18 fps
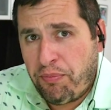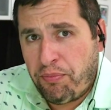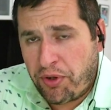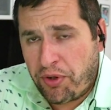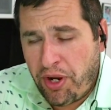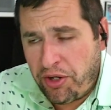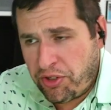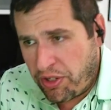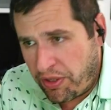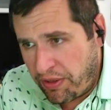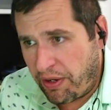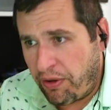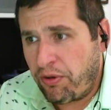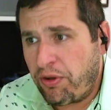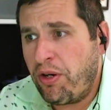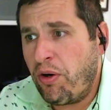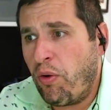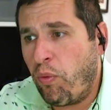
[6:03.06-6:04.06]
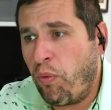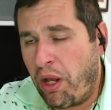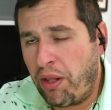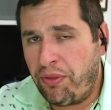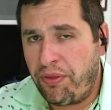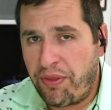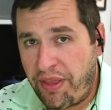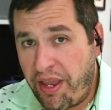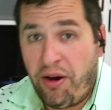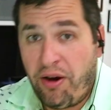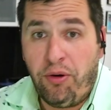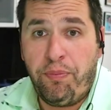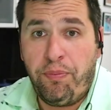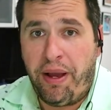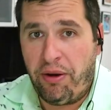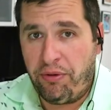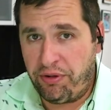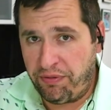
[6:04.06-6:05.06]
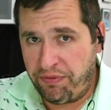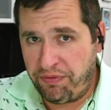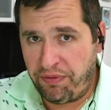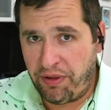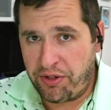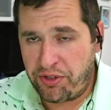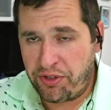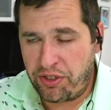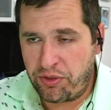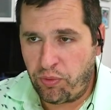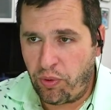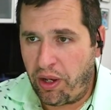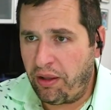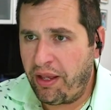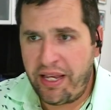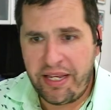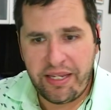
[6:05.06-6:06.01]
on production. They're going to want their pound of flesh as well.